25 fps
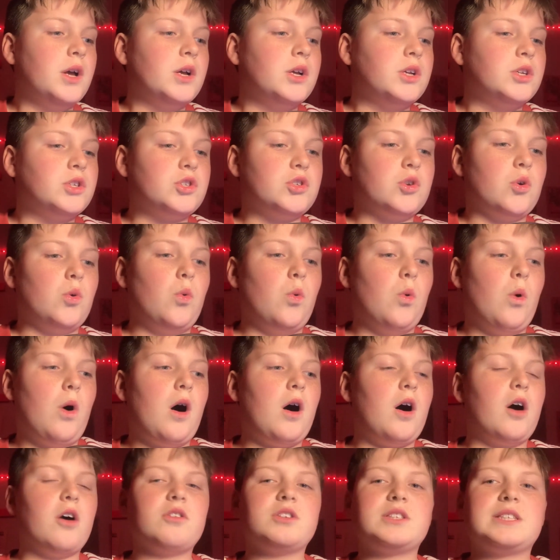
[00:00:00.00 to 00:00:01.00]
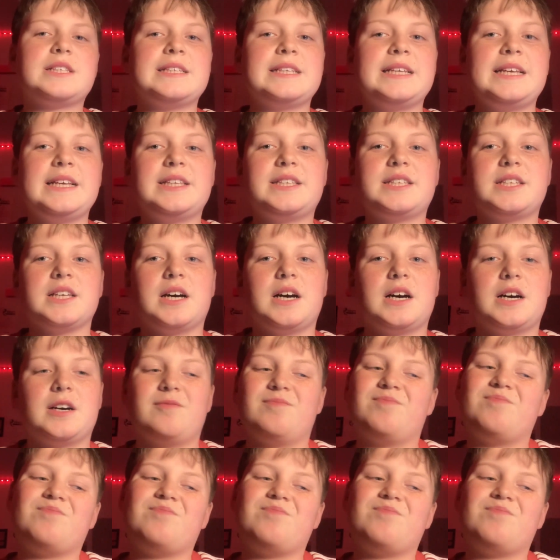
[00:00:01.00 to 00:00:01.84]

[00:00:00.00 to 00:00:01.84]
So Hearts need to...